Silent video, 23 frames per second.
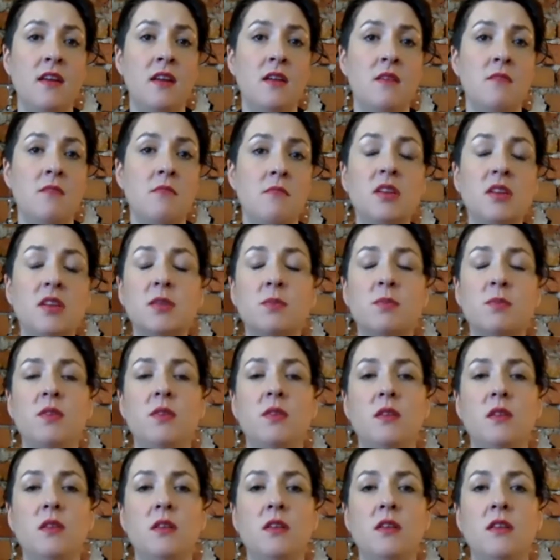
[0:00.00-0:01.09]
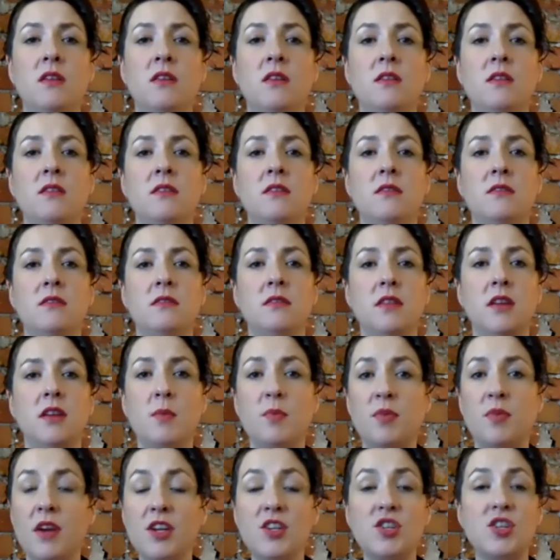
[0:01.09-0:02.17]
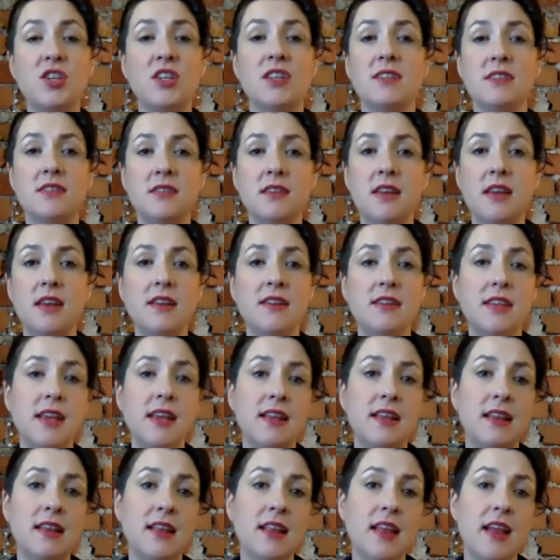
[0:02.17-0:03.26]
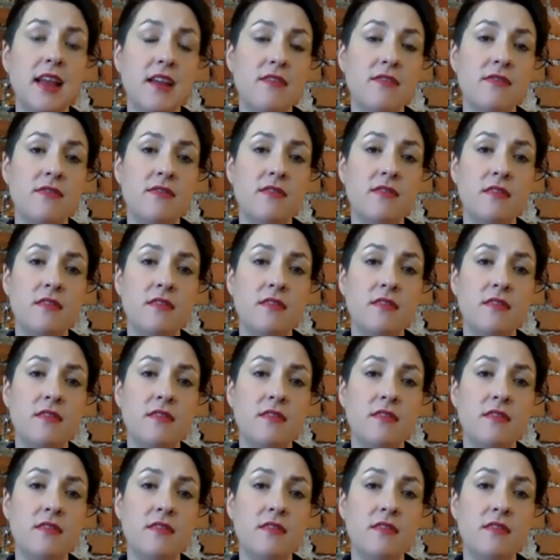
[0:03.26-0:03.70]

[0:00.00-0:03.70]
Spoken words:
multiple oppressions in daily life.